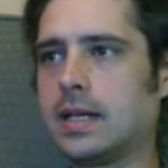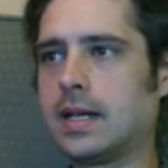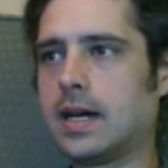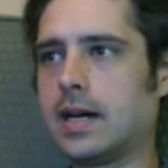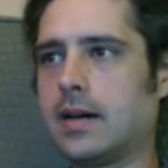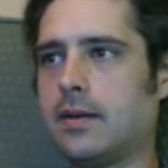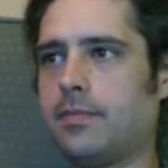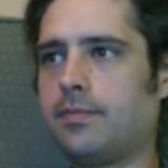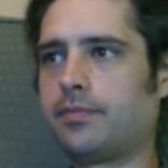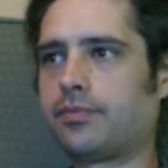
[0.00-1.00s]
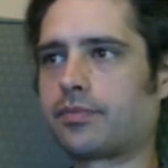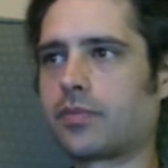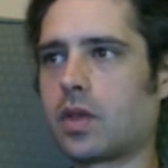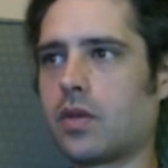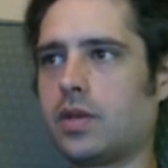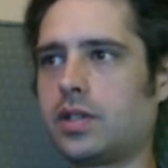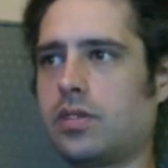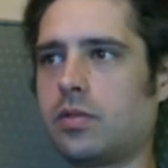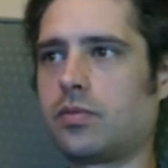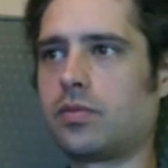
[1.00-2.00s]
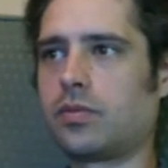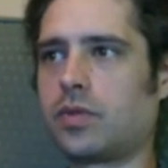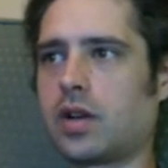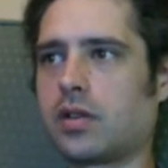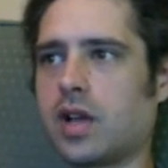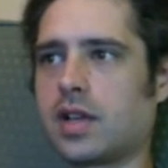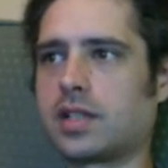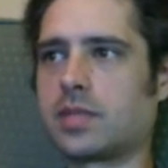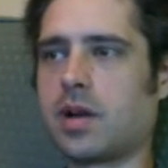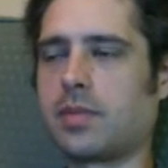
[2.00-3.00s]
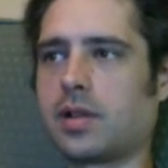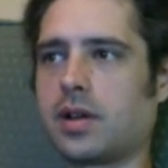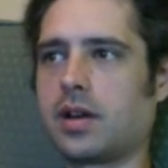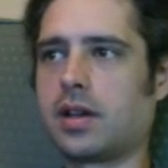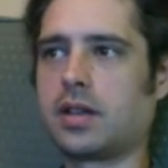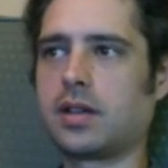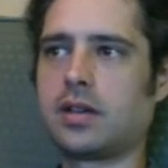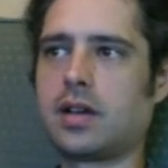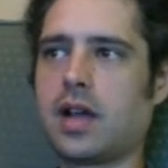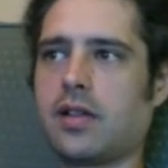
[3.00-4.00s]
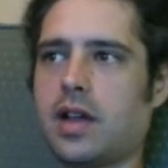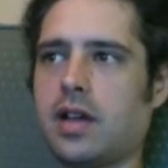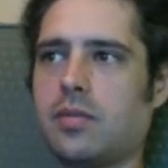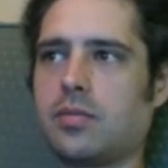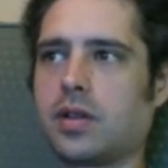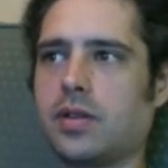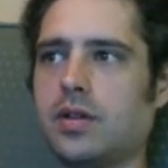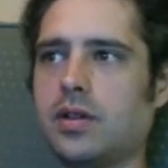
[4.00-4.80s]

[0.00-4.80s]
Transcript: When Tomb Raider lost its popularity, highlighted in blue.